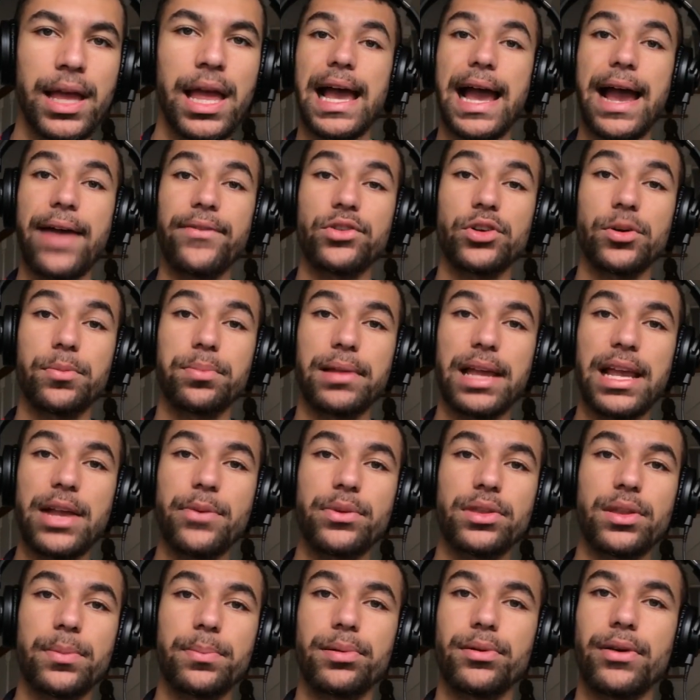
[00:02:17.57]
After playing
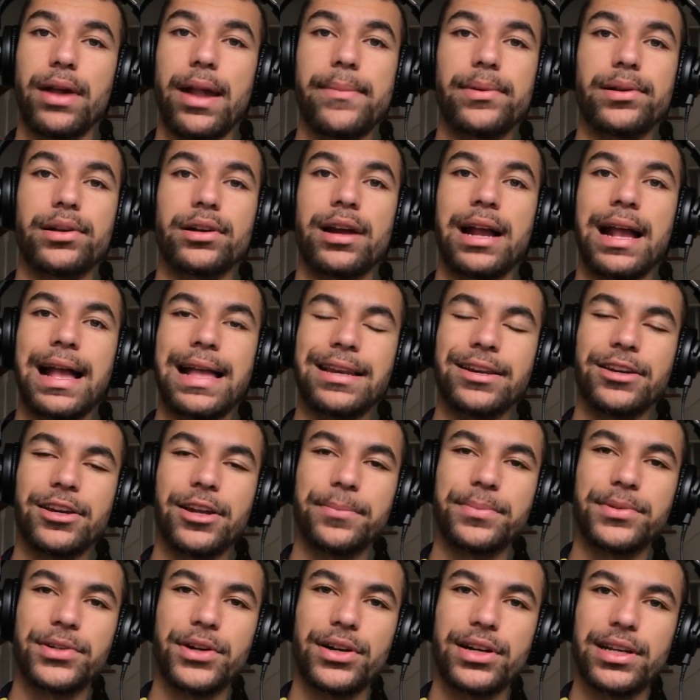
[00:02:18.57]
with the parameter, I ended
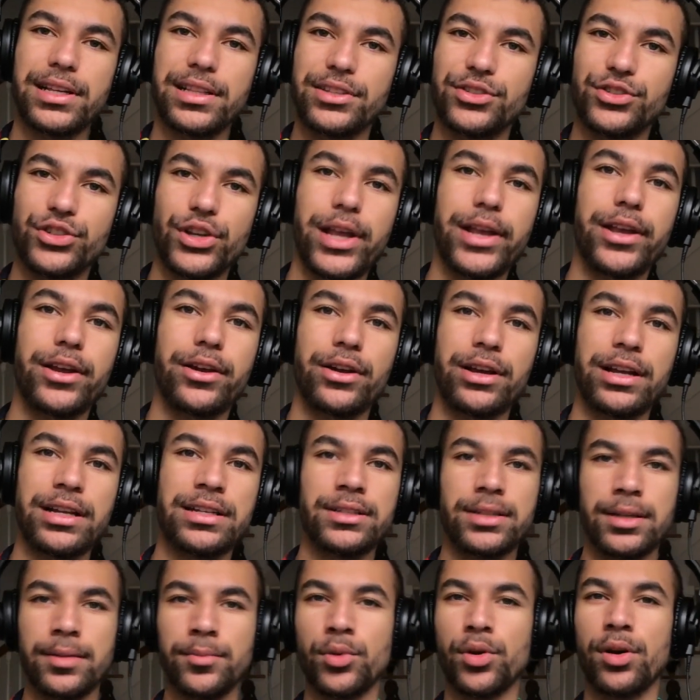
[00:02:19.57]
up turning the shaker
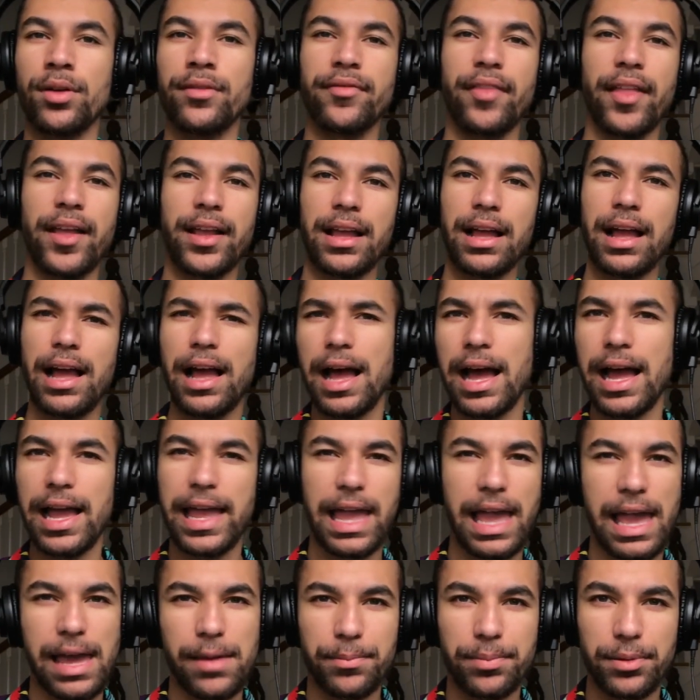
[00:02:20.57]
into more of like a
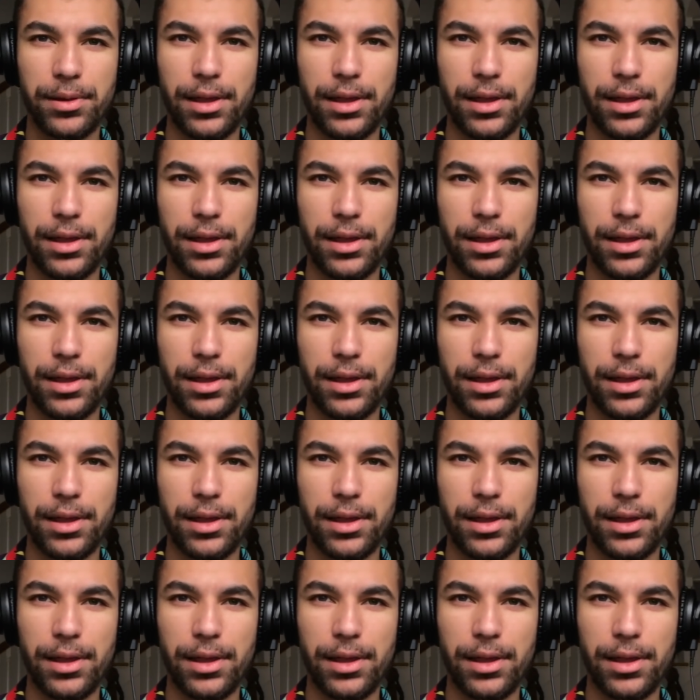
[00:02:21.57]
hi-hat